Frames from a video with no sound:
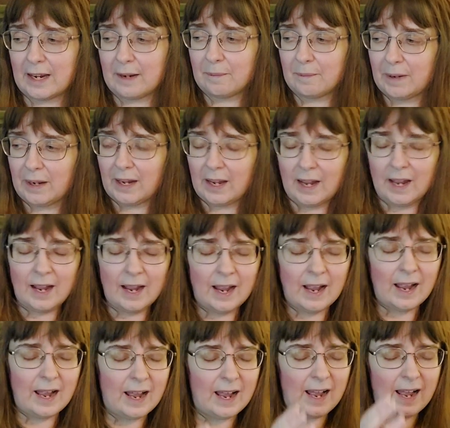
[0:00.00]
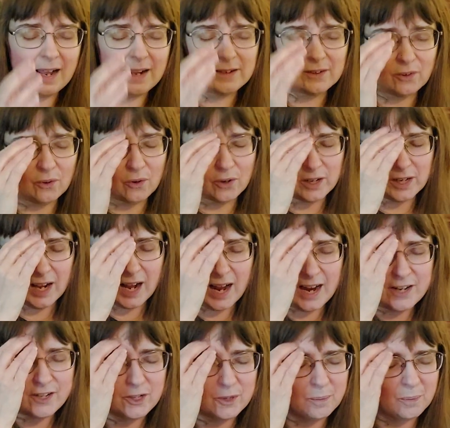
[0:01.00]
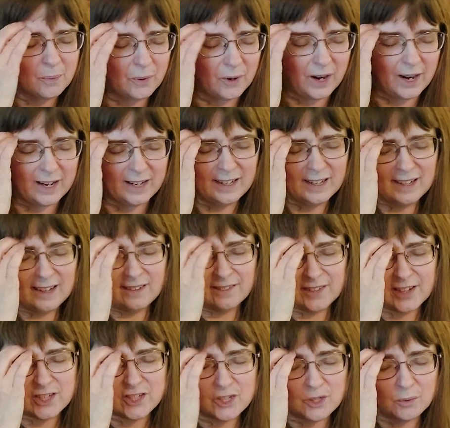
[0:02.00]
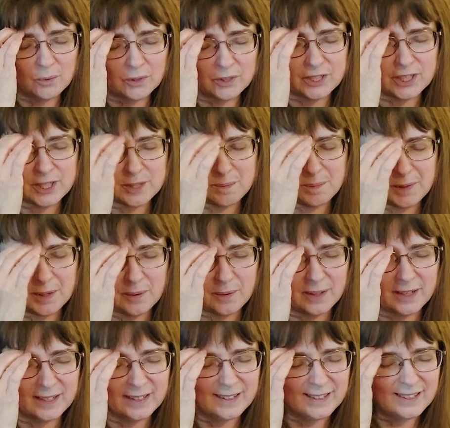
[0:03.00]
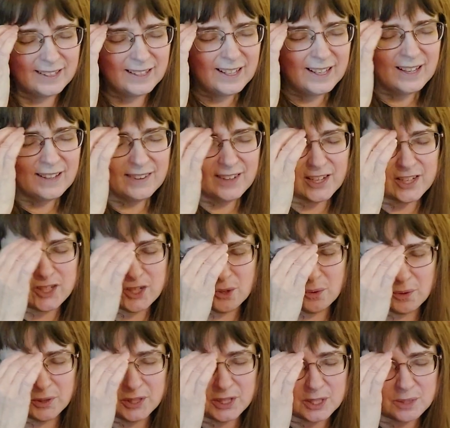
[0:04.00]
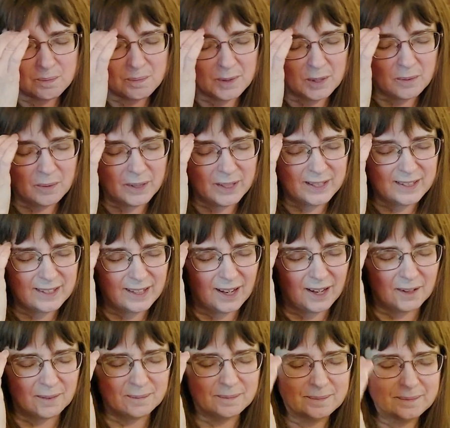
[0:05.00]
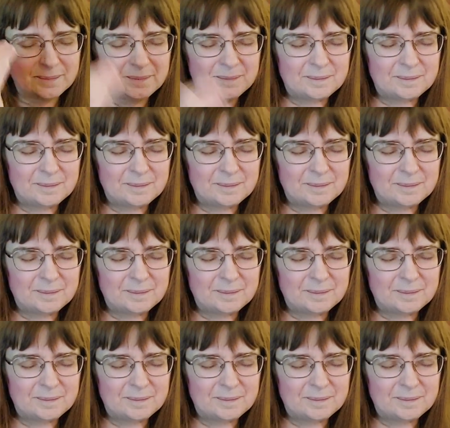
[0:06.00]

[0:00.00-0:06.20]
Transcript: name. take it. now, and Lord, I do pray that Jesus you will just be with, with, that you will just be with um